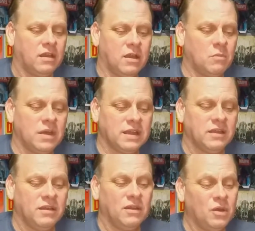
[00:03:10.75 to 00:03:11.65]
I'm like,
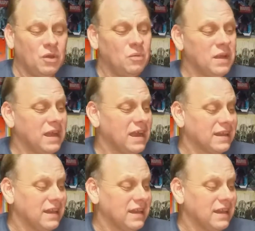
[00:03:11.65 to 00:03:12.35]
who do we got